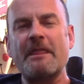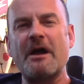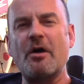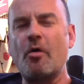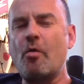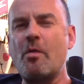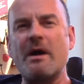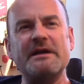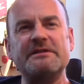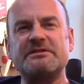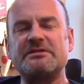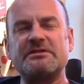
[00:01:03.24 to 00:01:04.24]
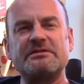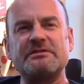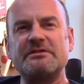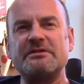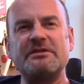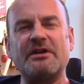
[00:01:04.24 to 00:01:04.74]
Always,
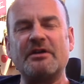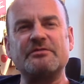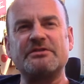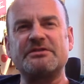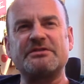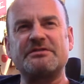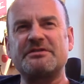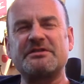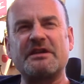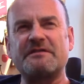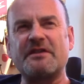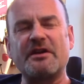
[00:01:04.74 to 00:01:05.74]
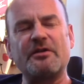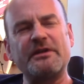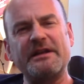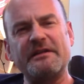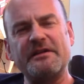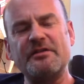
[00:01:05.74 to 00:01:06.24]
you know, just stuff going
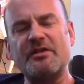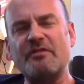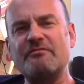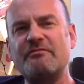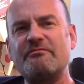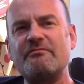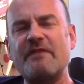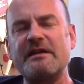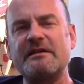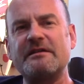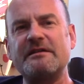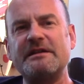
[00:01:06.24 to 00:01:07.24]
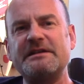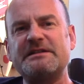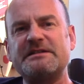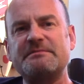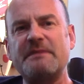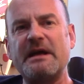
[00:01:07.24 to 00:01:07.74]
on here that you don't regularly
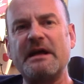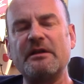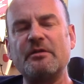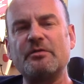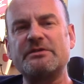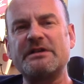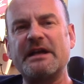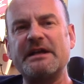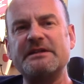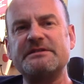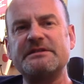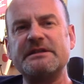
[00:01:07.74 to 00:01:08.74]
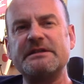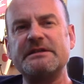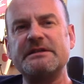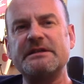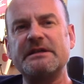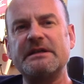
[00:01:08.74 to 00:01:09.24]
smell or taste
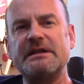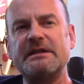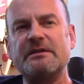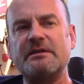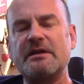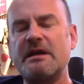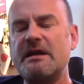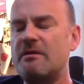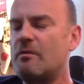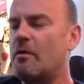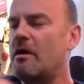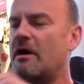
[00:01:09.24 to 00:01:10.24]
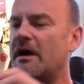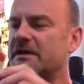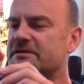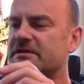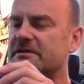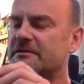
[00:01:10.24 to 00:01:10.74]
in
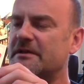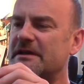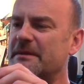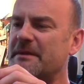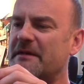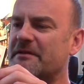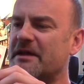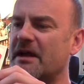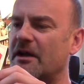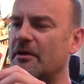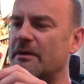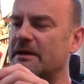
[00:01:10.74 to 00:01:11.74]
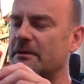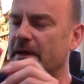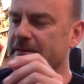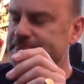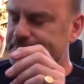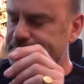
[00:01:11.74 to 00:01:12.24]
wine. So let me have a go anyway.